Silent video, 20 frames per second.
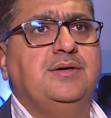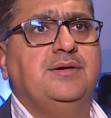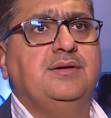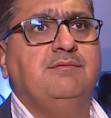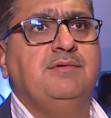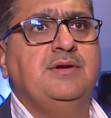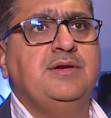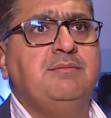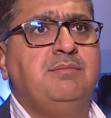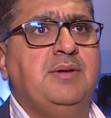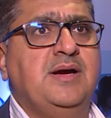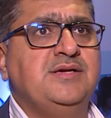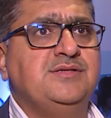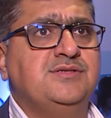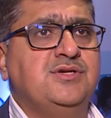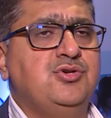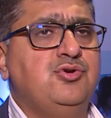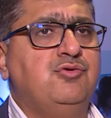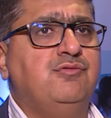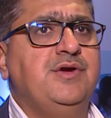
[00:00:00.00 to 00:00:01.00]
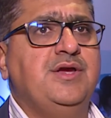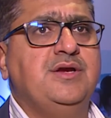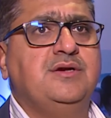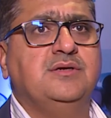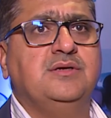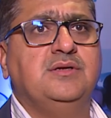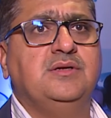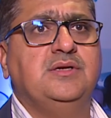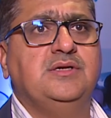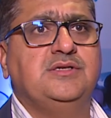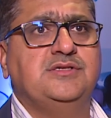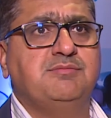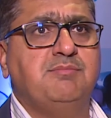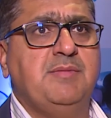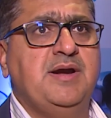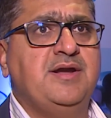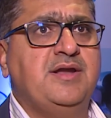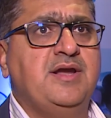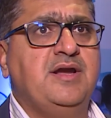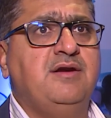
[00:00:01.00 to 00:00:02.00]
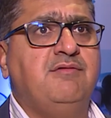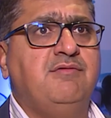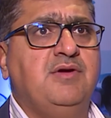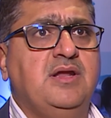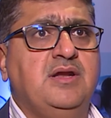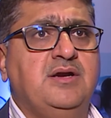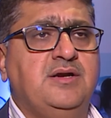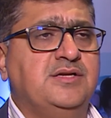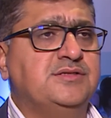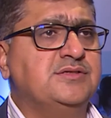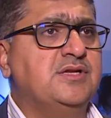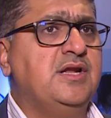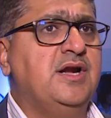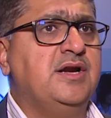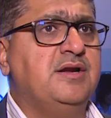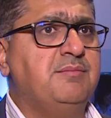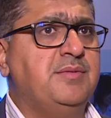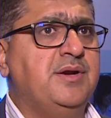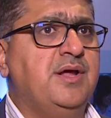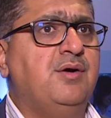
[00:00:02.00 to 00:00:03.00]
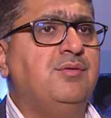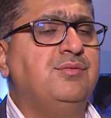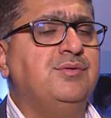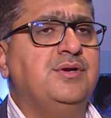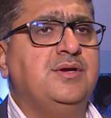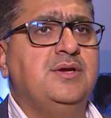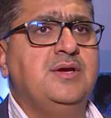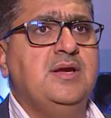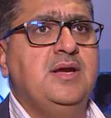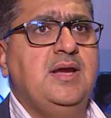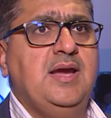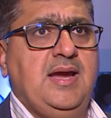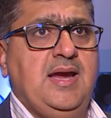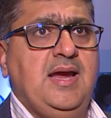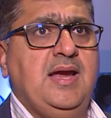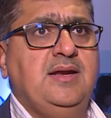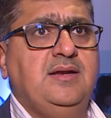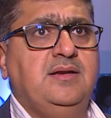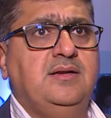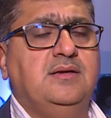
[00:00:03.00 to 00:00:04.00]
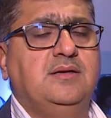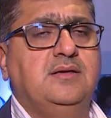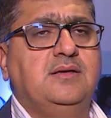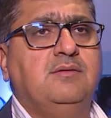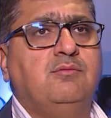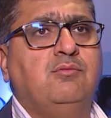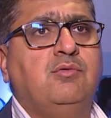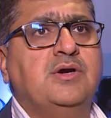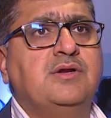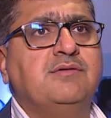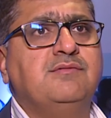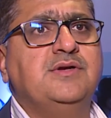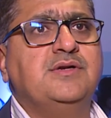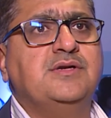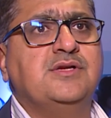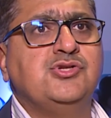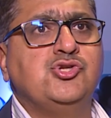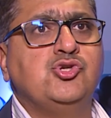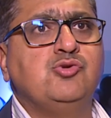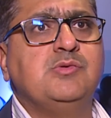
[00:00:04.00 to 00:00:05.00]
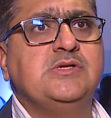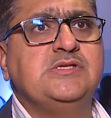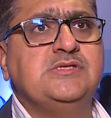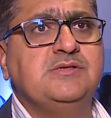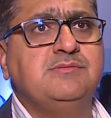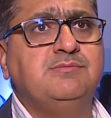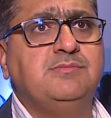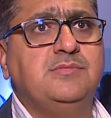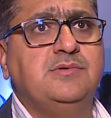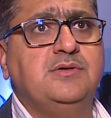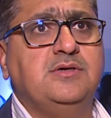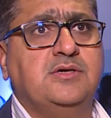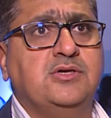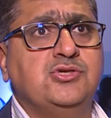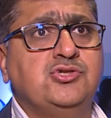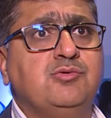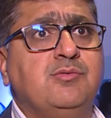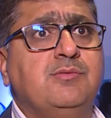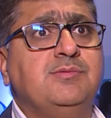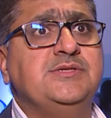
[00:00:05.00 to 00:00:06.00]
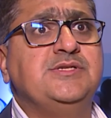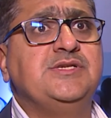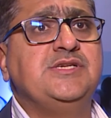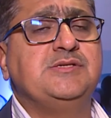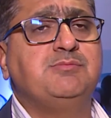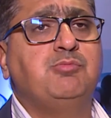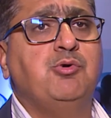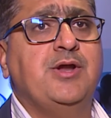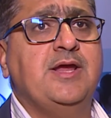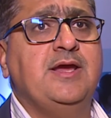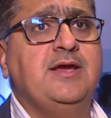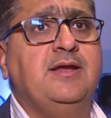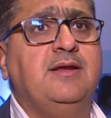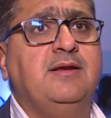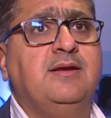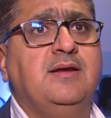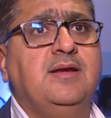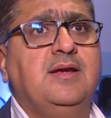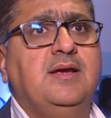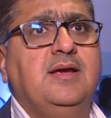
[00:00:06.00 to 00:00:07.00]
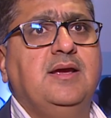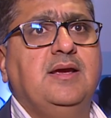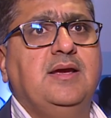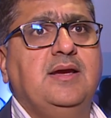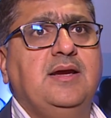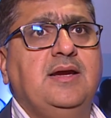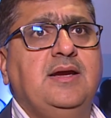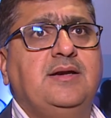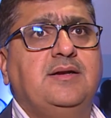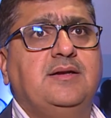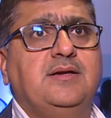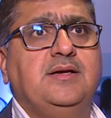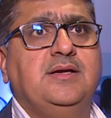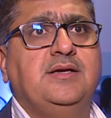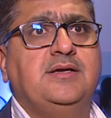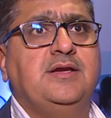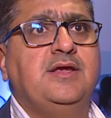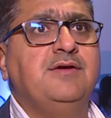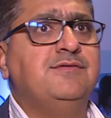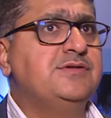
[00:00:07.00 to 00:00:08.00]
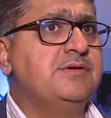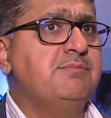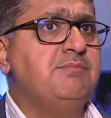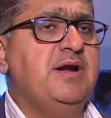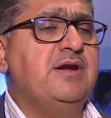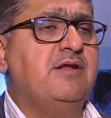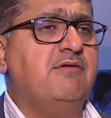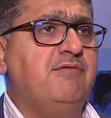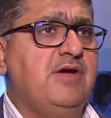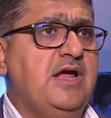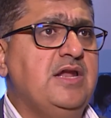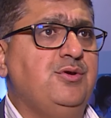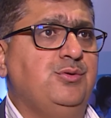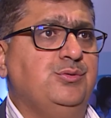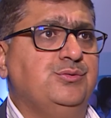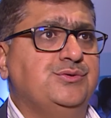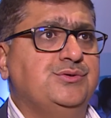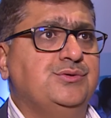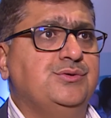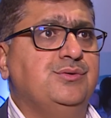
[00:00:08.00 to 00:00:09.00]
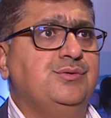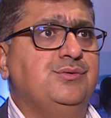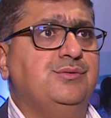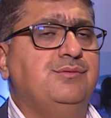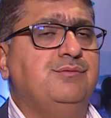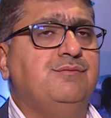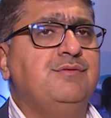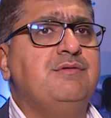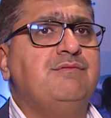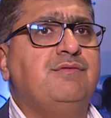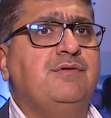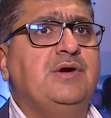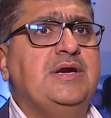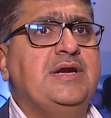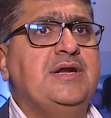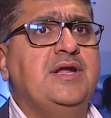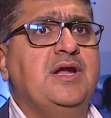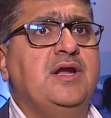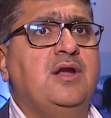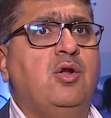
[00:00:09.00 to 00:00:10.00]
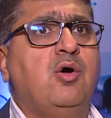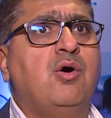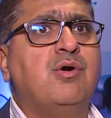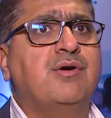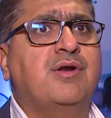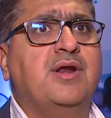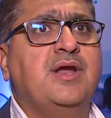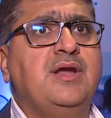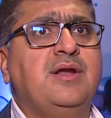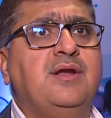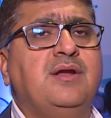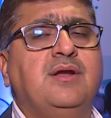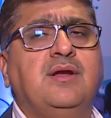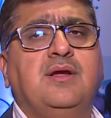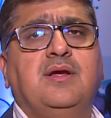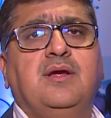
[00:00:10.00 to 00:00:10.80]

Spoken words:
when he buys a new vehicle, it's maintained well, it doesn't let him down, and whatever consumables he's putting in, it gives him better value. So we find that long drain,